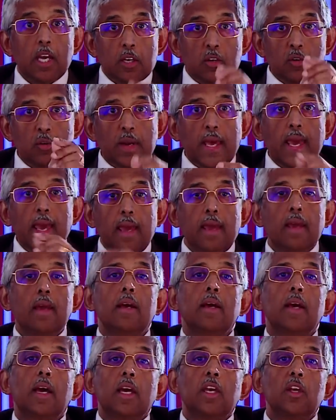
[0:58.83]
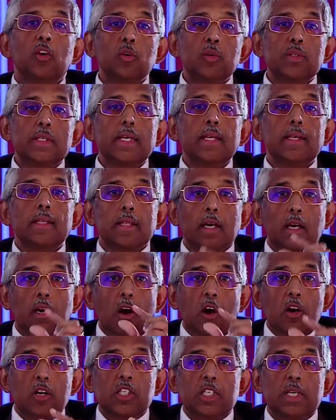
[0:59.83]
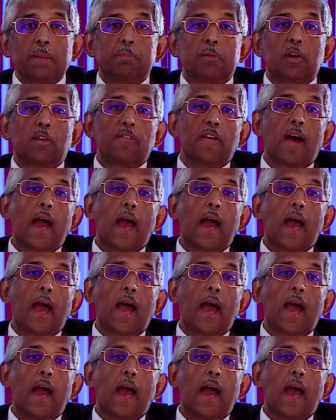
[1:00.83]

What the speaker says: Today, using the concept of